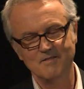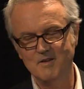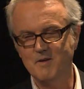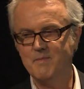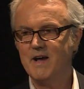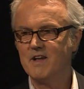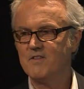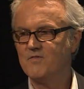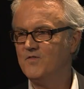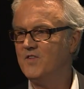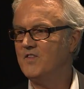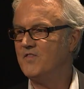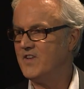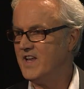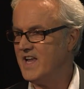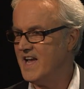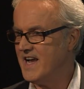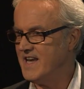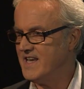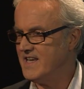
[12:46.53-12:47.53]
About
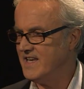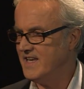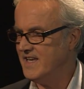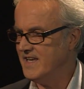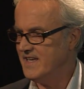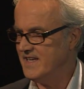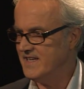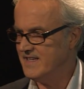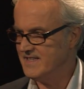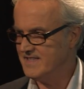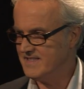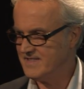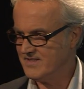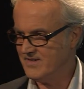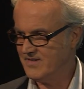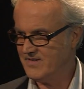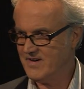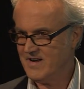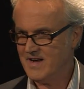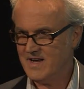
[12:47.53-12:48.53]
58 years,
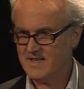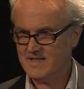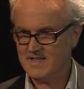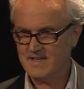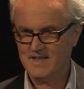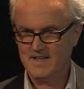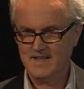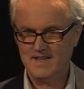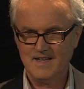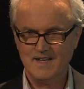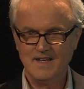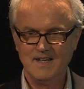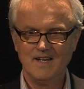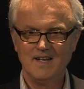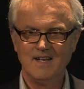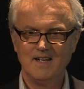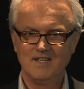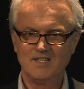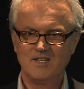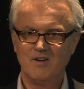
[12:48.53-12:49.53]
all right?
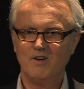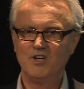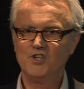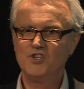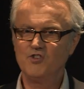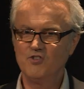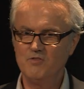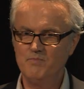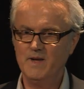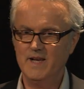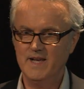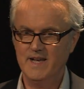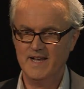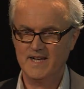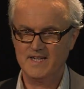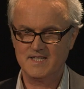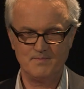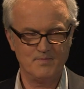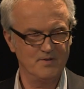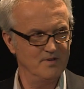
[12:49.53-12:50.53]
So I should be an
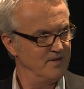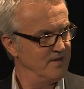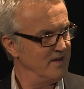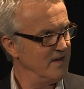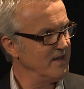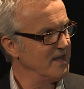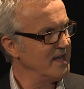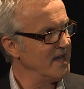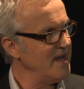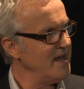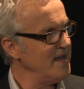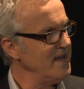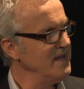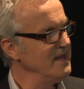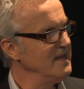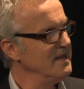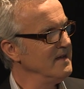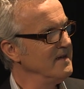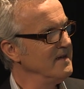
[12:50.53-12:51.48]
expert, okay?